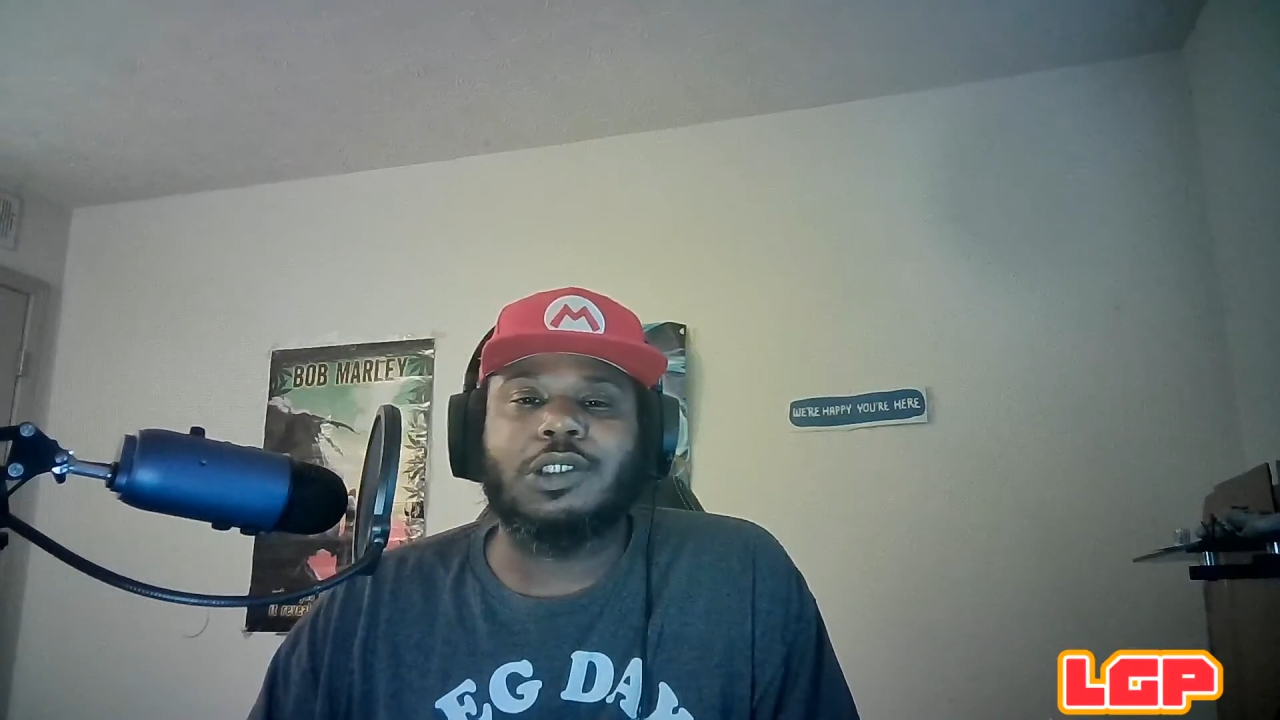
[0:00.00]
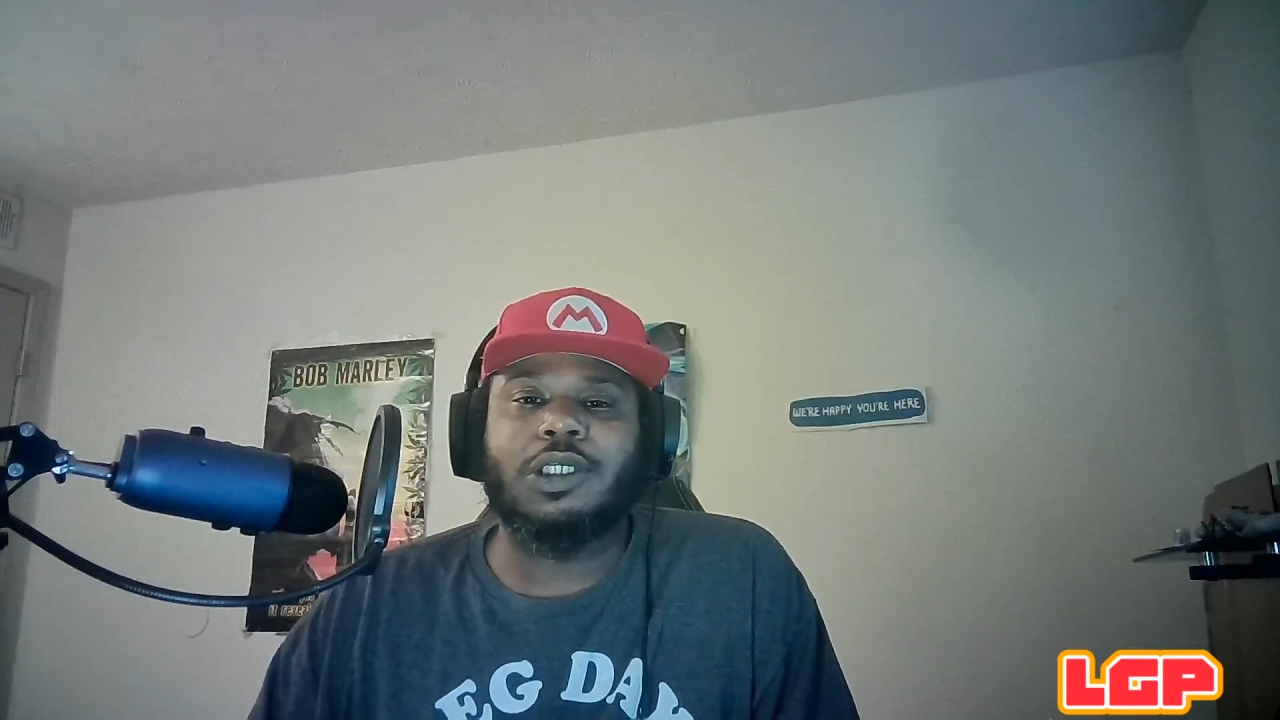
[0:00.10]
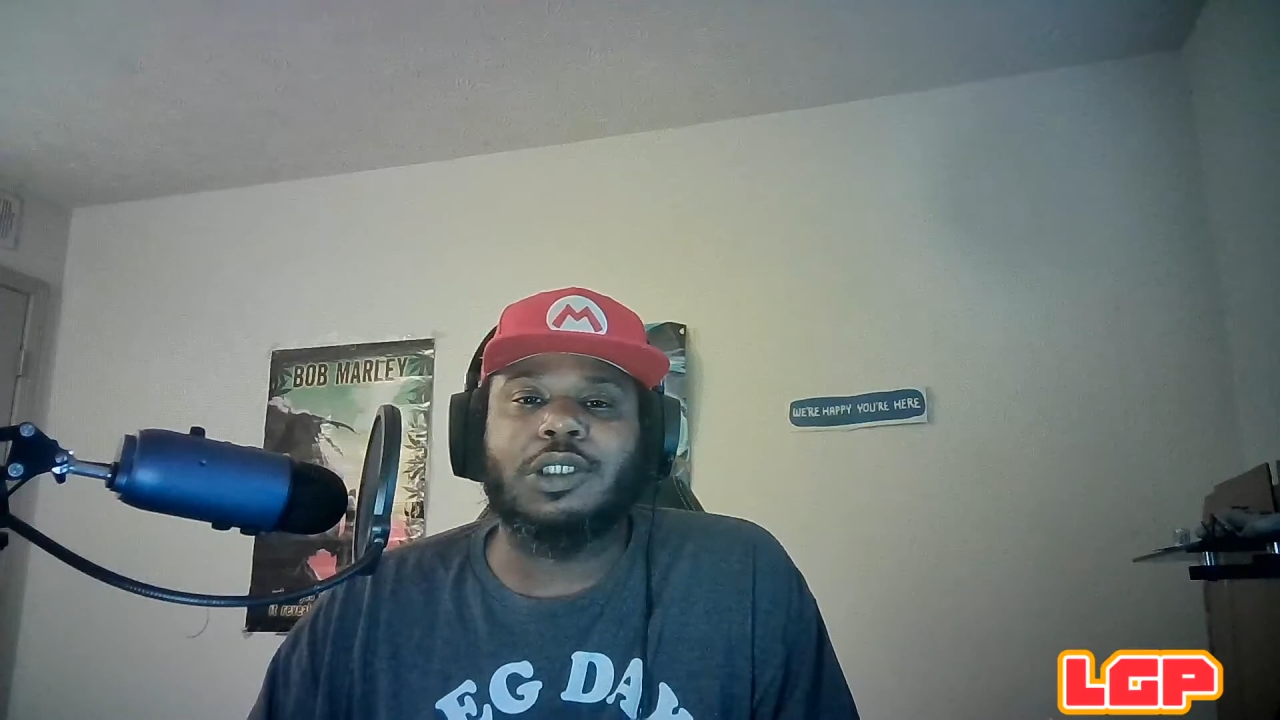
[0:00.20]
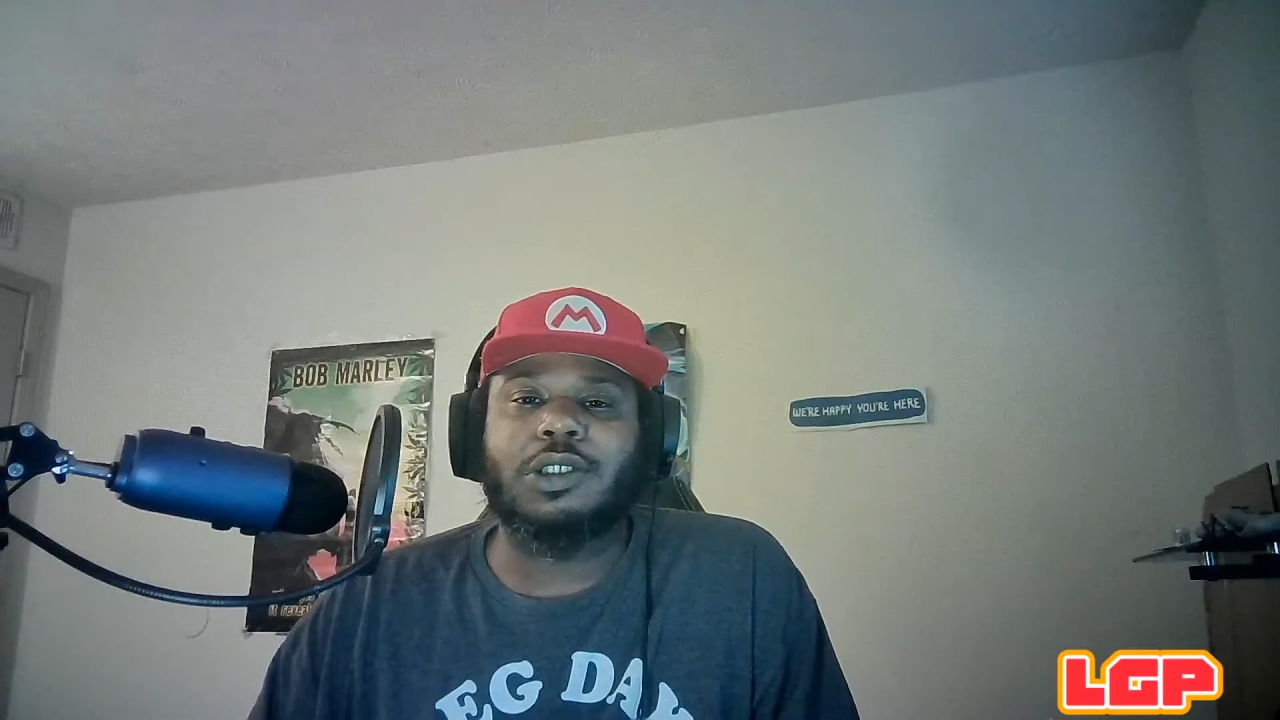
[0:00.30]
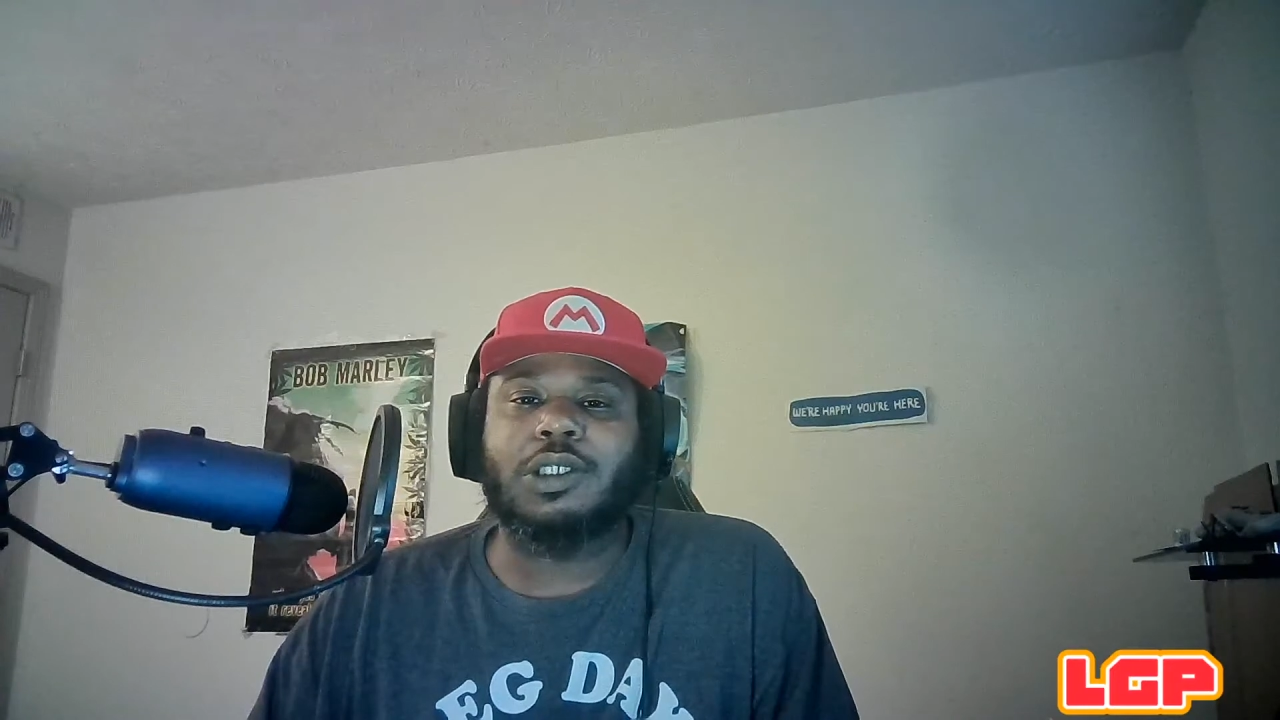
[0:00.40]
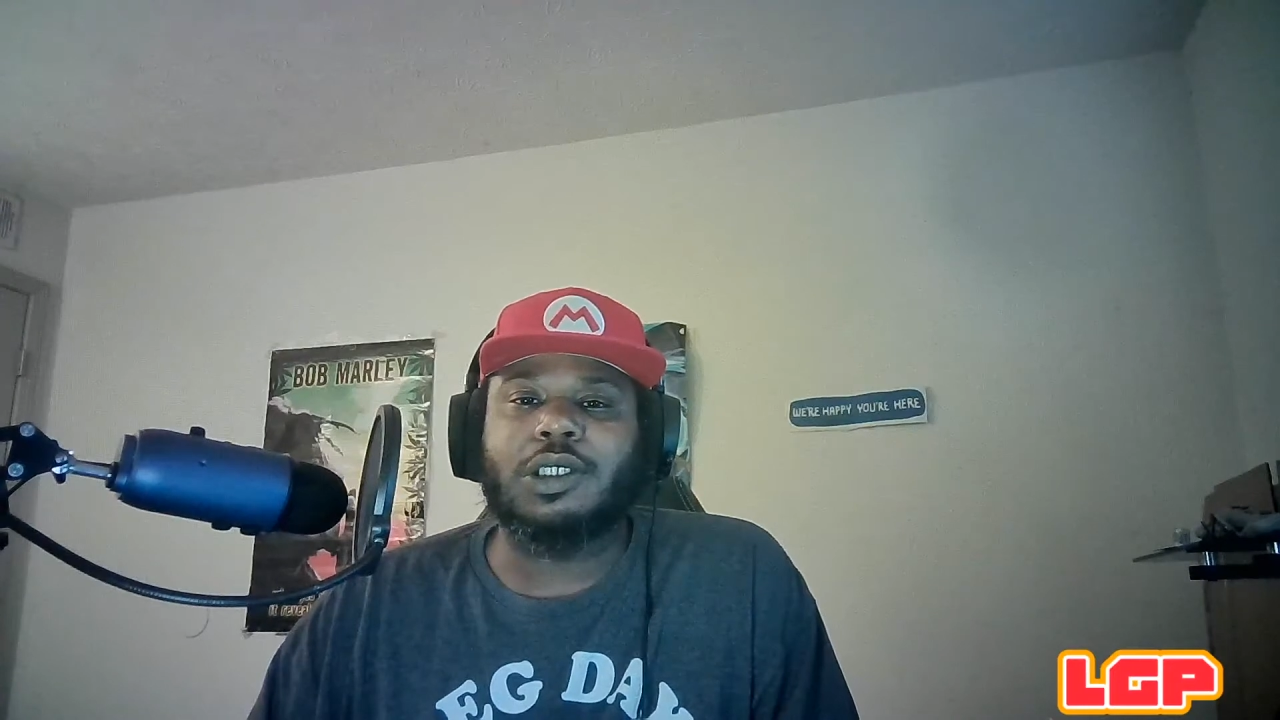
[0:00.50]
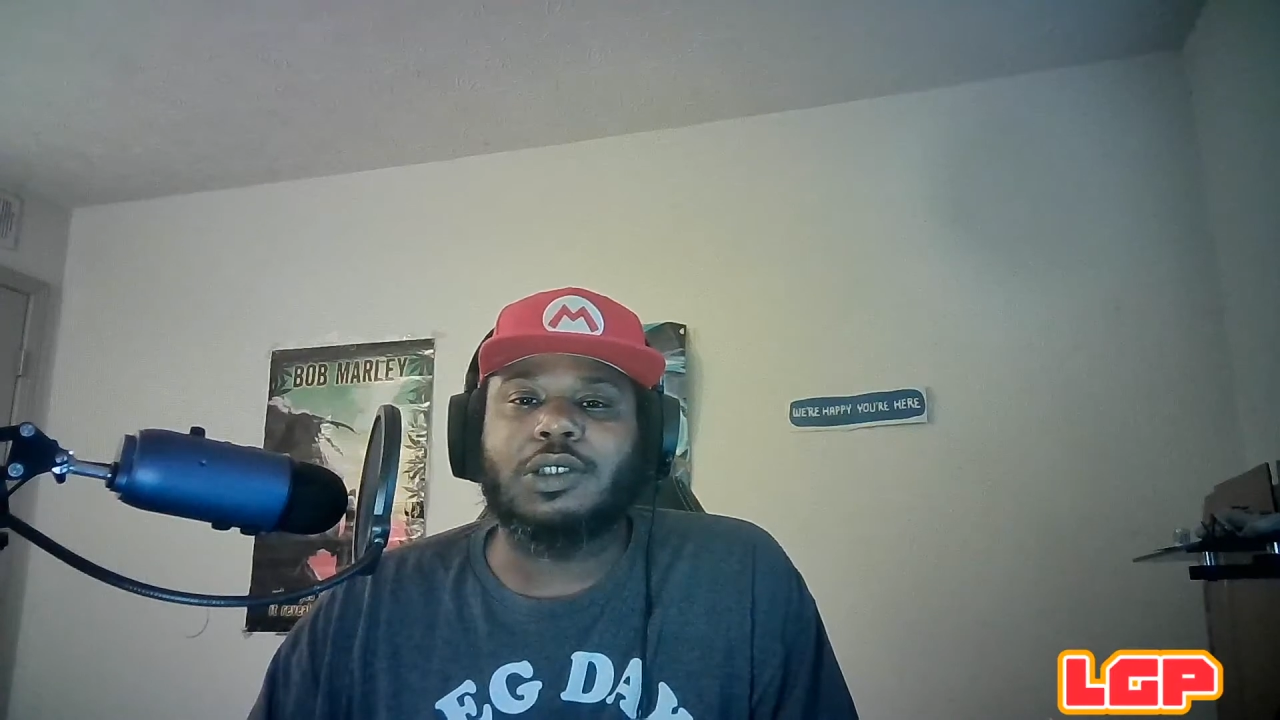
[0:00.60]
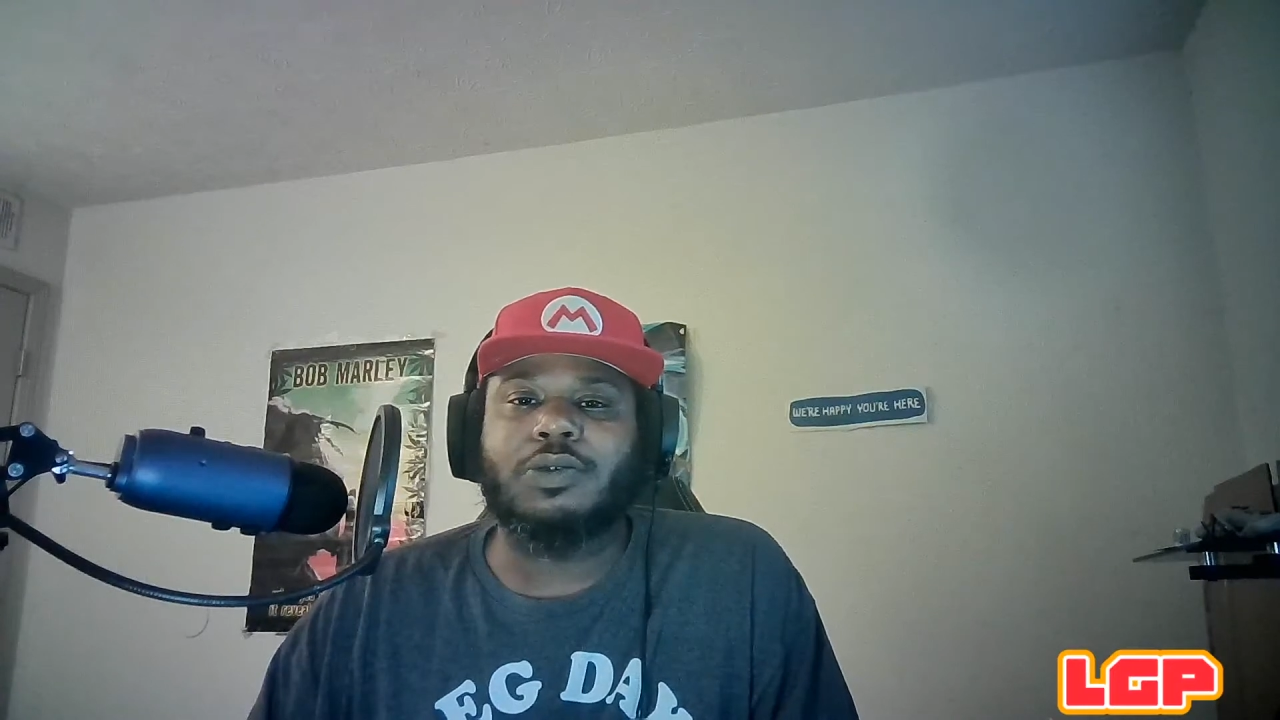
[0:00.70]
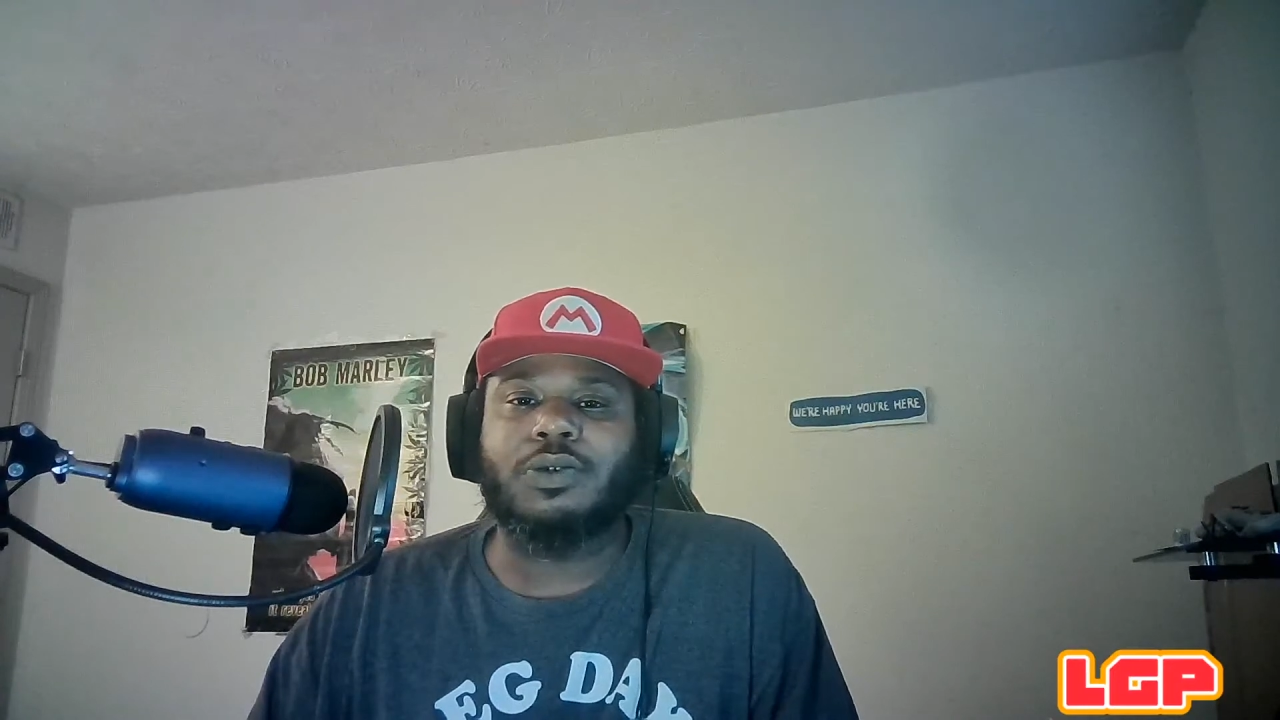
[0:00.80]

eating like a,